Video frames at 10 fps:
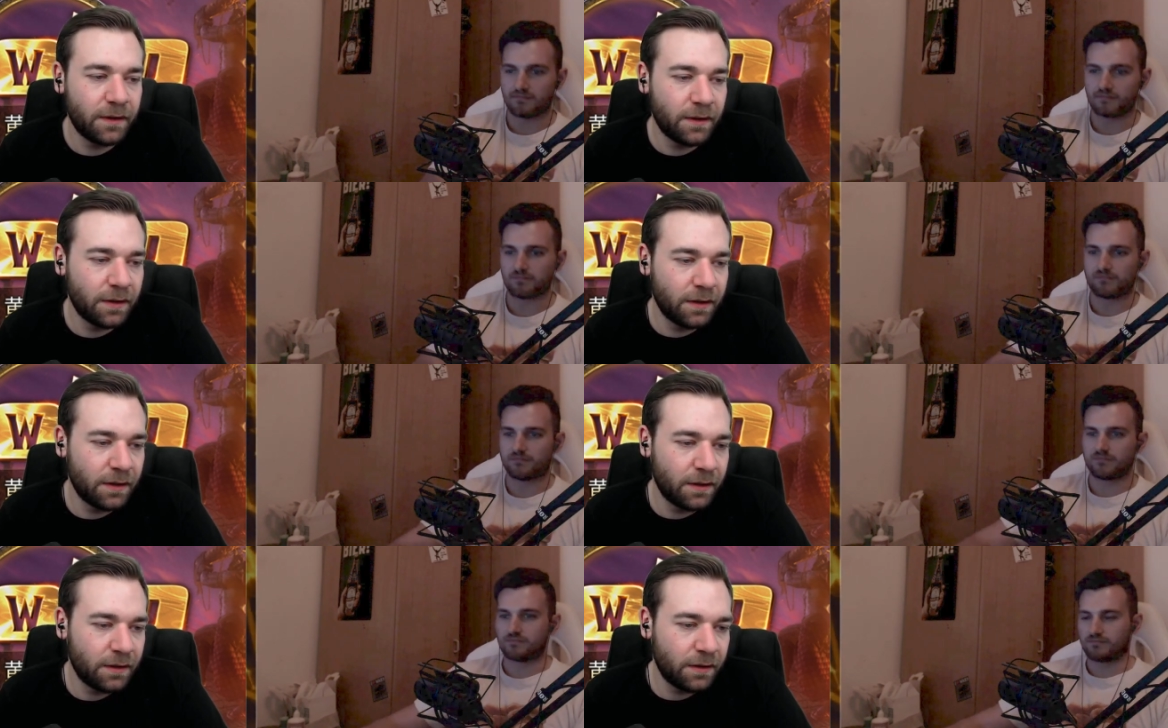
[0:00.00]

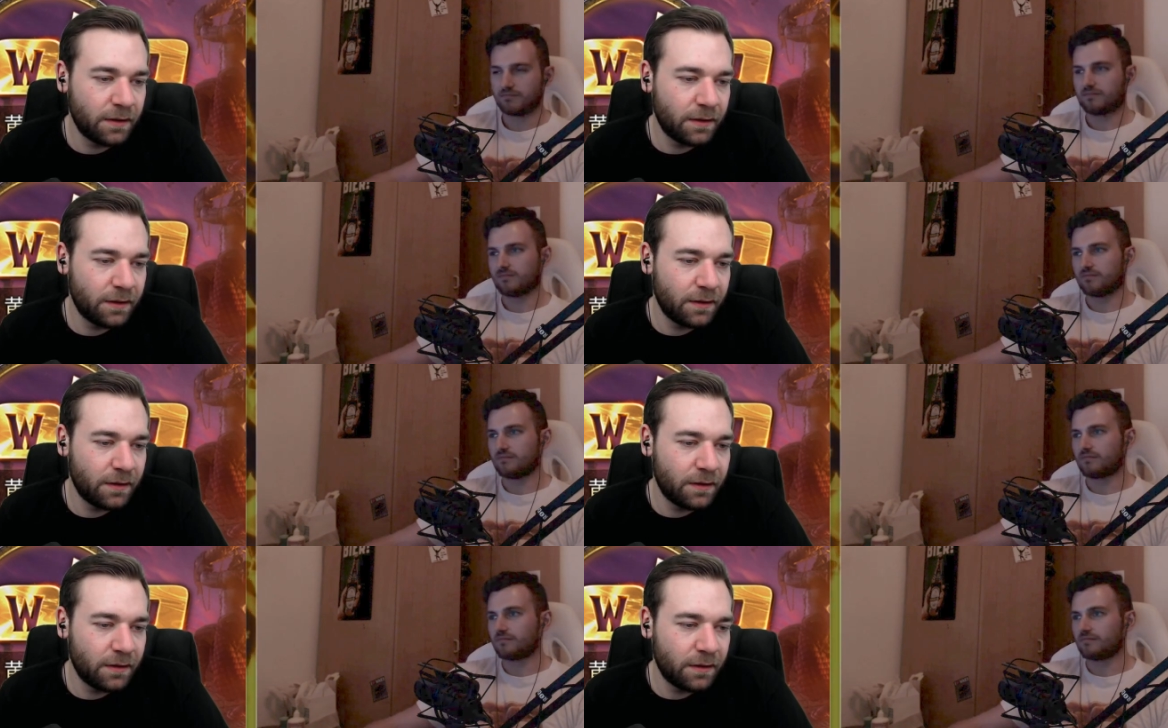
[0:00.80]

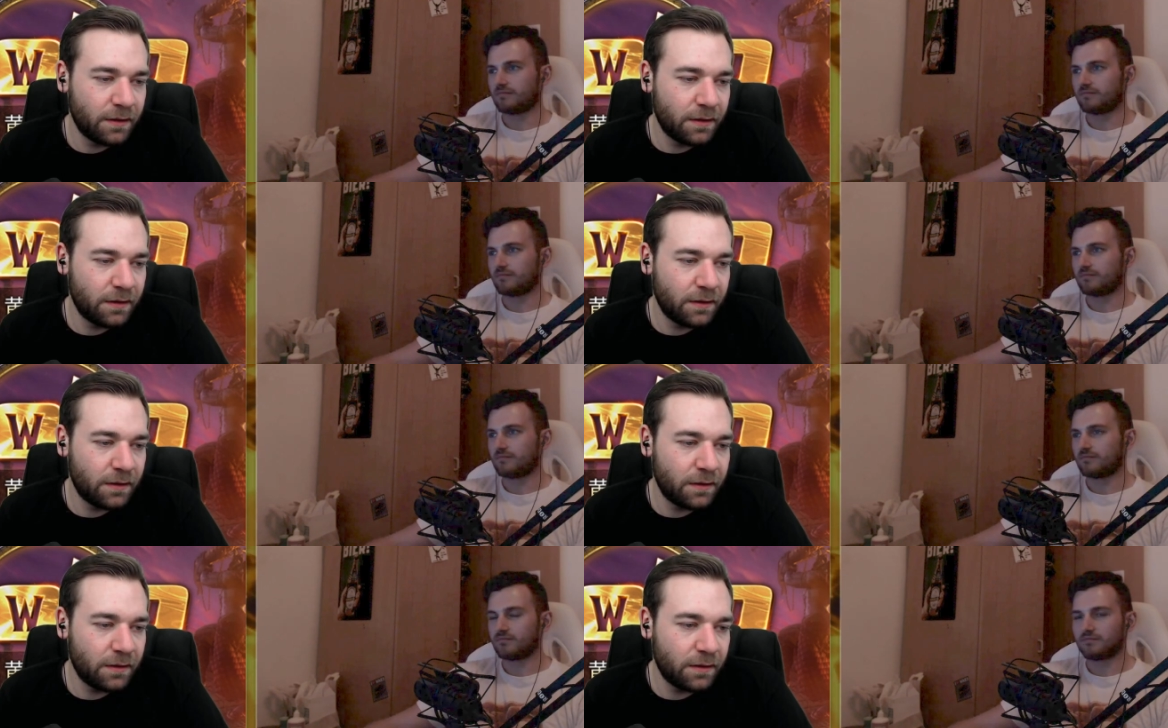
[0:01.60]

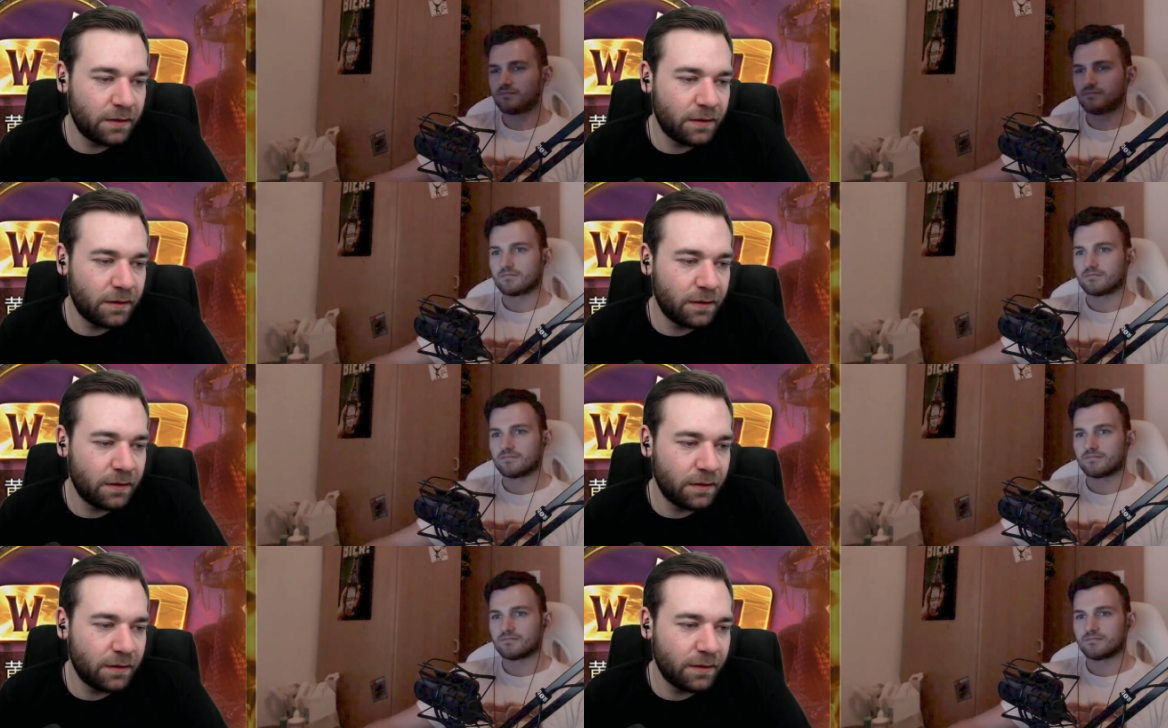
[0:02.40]

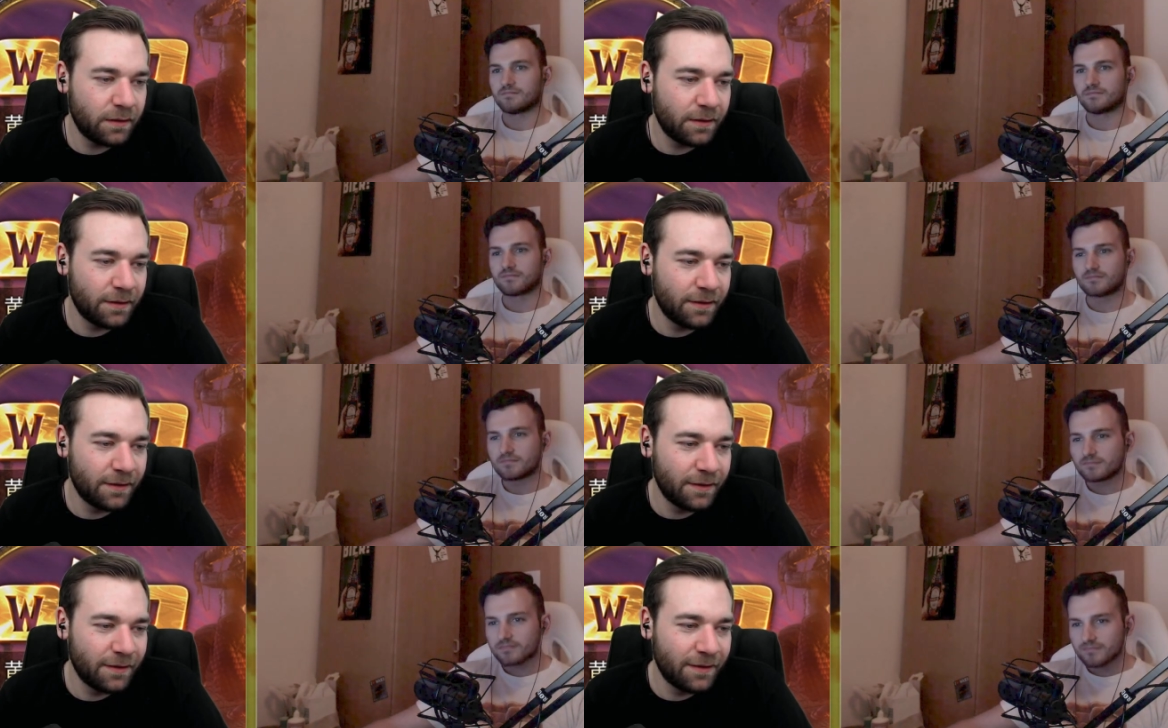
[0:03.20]

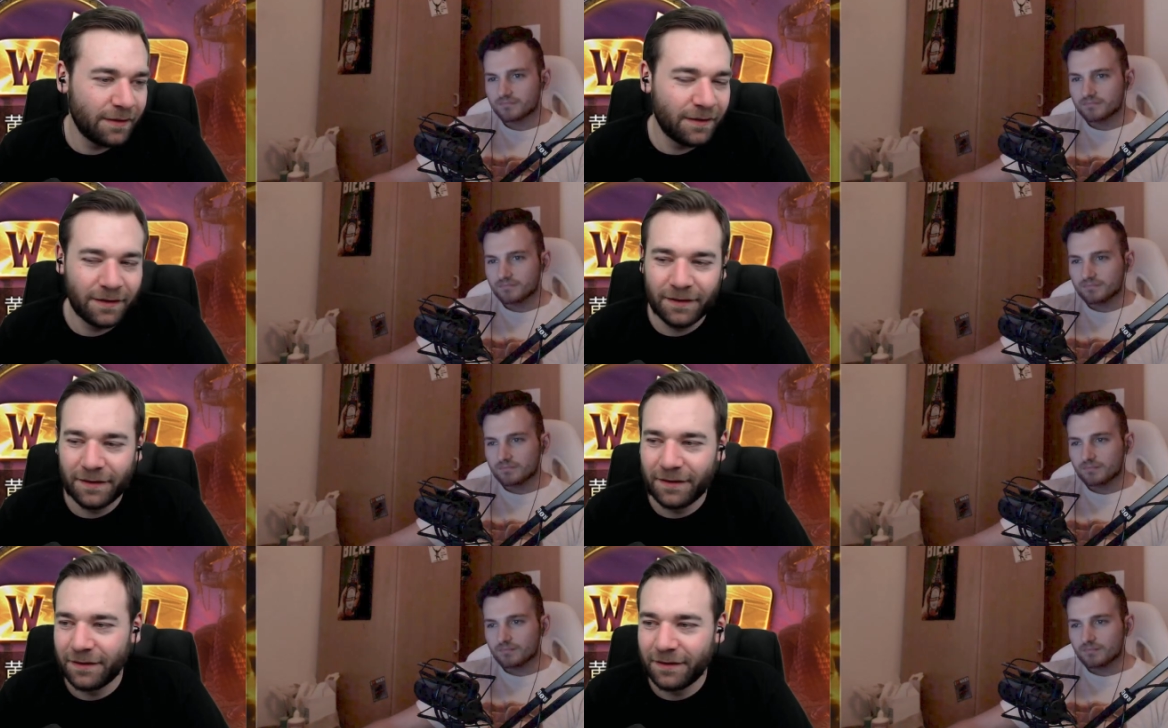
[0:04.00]
Nothing is said.